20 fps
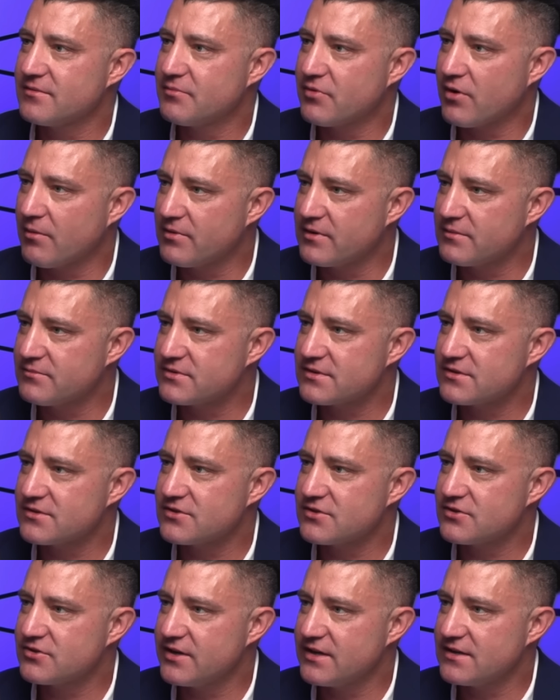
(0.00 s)
problems and
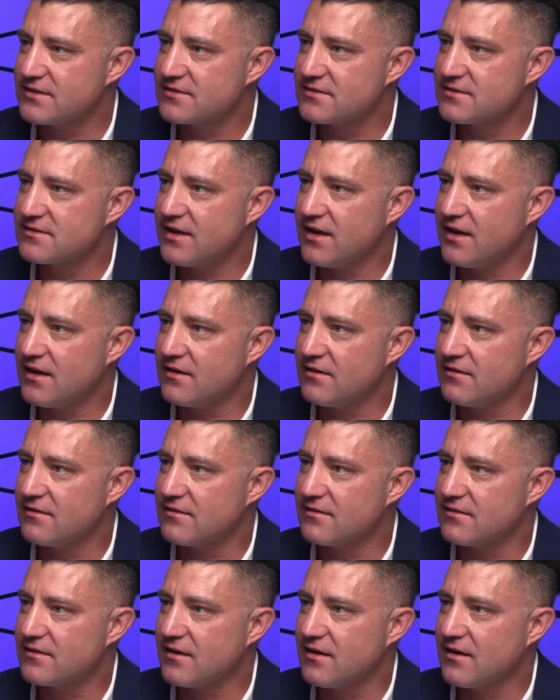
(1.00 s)
stress and